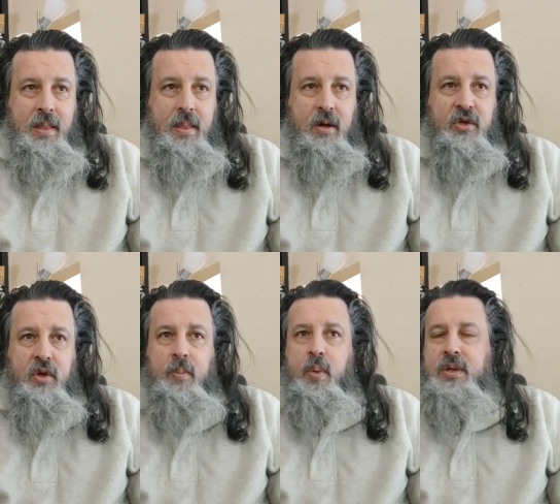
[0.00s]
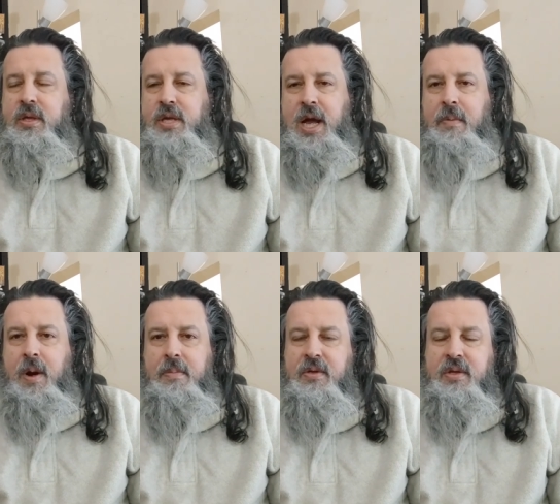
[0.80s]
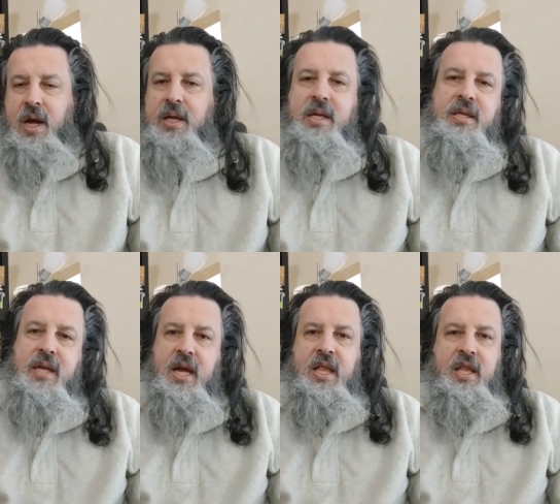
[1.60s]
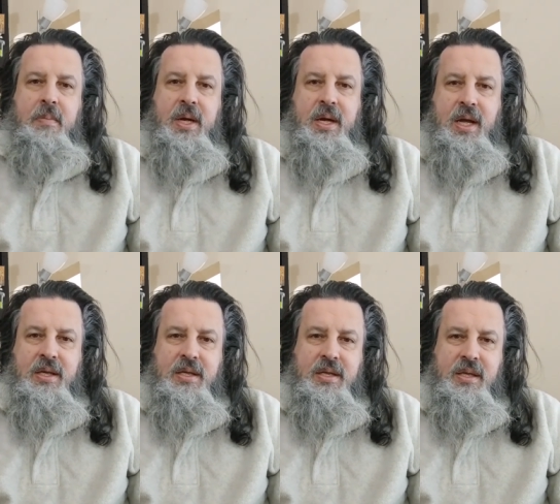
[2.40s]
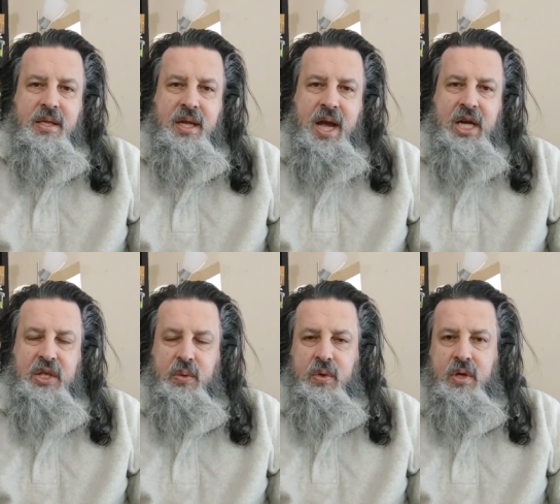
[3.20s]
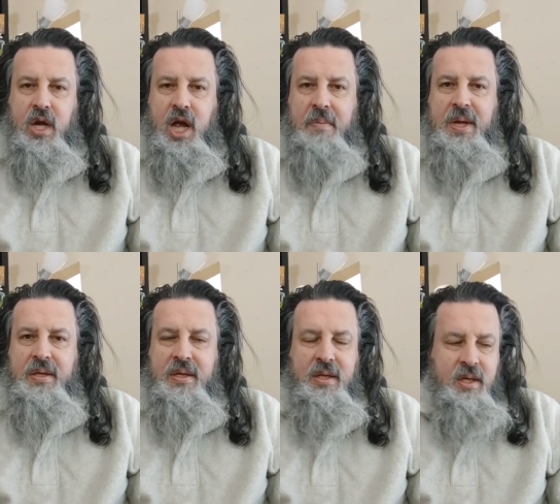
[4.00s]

there are certain points of time where I'm just not going to say anything, because the actual comment